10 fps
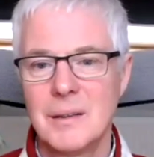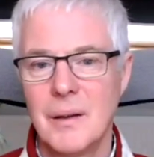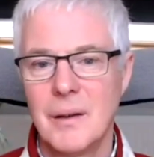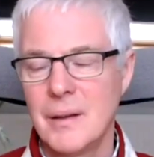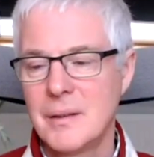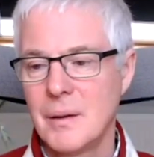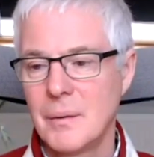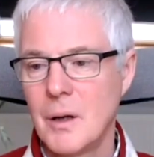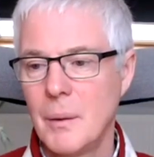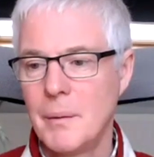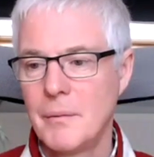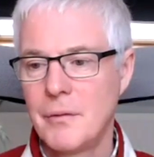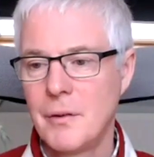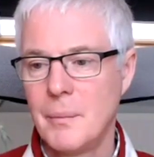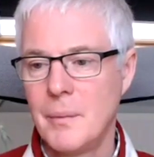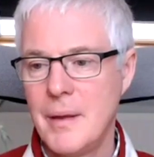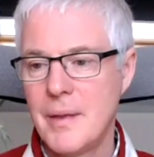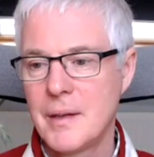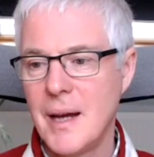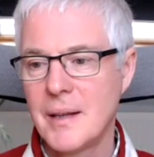there's a comment from in
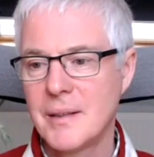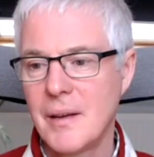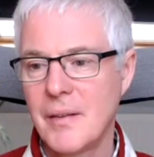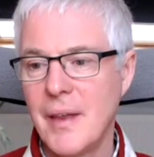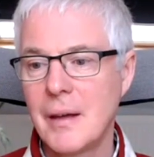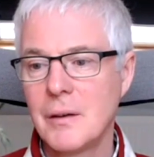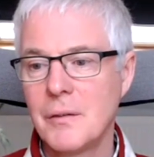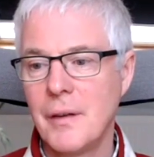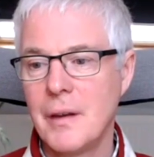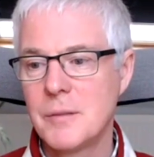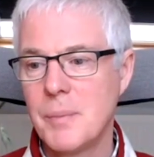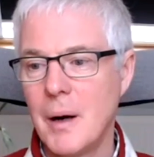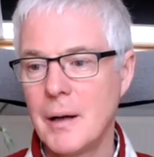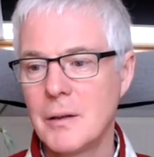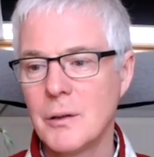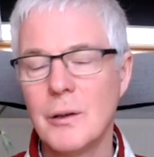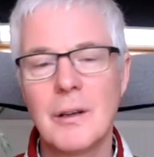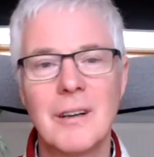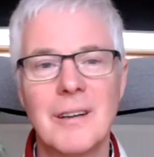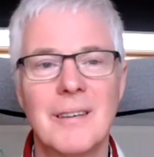the chat saying, "Thank you for the inspiring
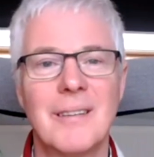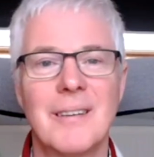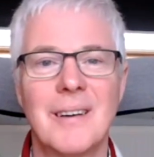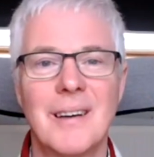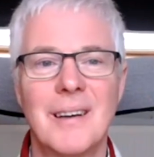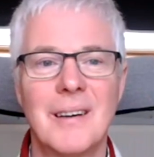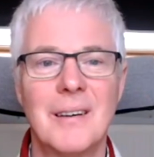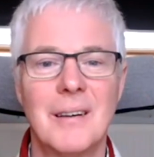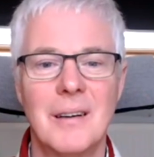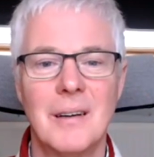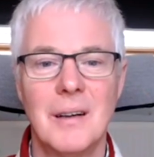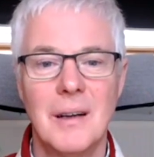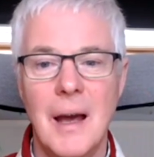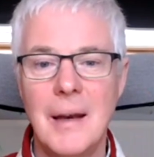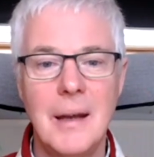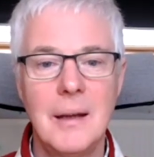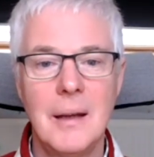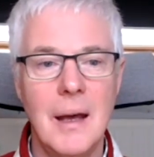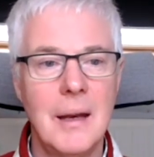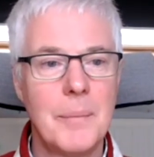talk." Thank you. Any Thank
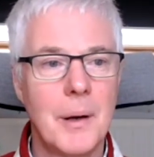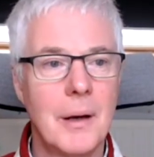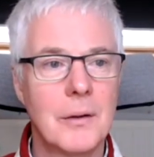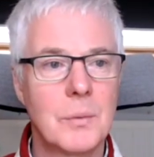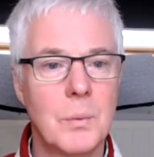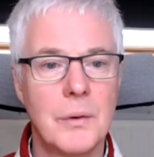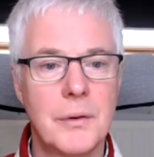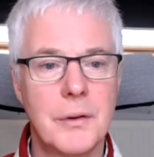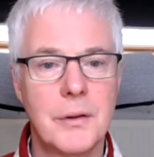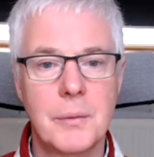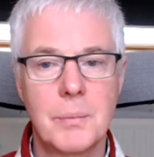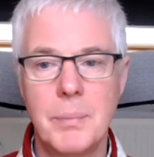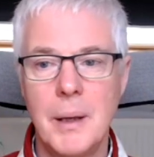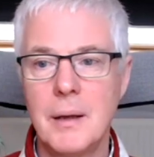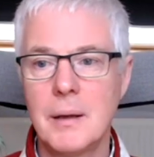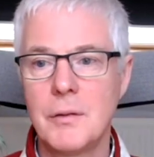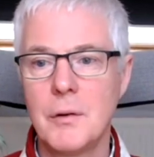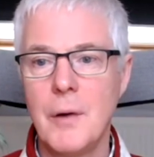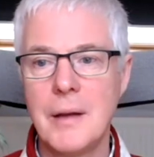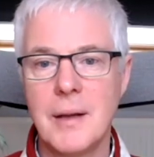you. anybody else want to speak? If
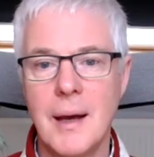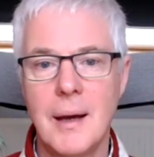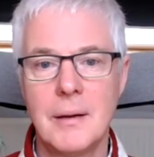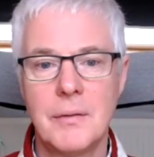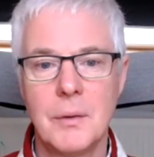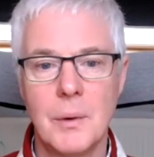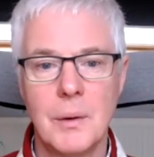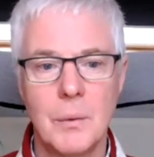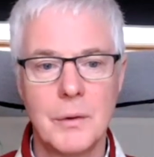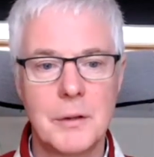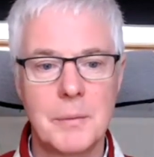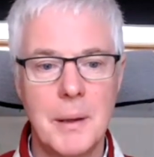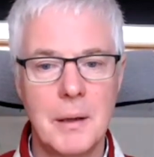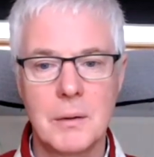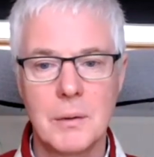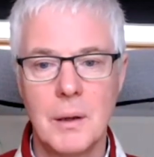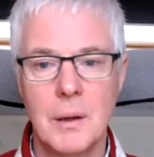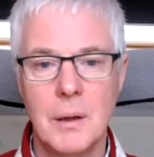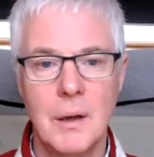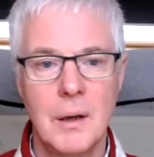you raise your hand, if you want, want to speak to a,
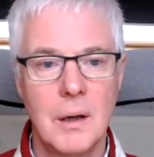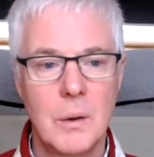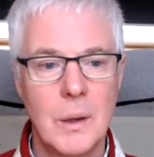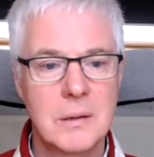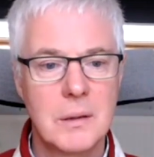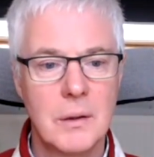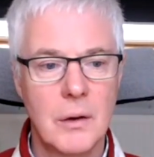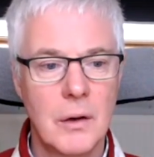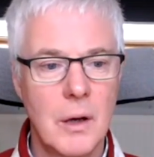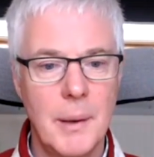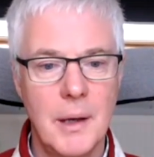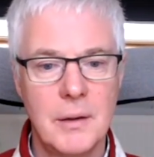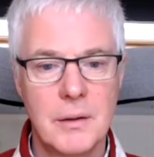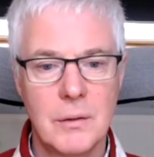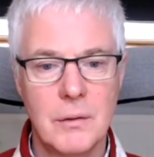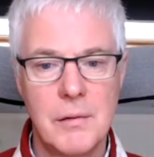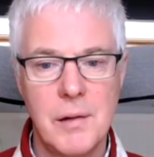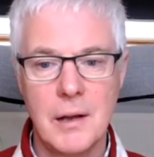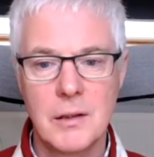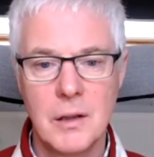a question or a comment, or
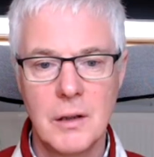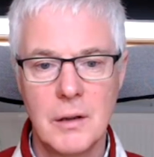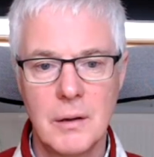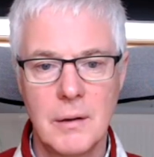reflection